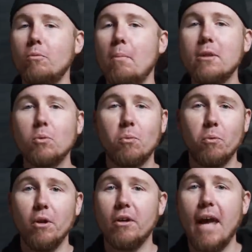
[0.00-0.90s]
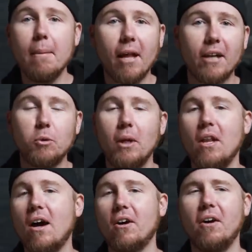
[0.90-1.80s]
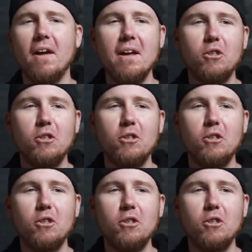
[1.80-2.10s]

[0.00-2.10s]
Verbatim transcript: mess with the cable actuated locker?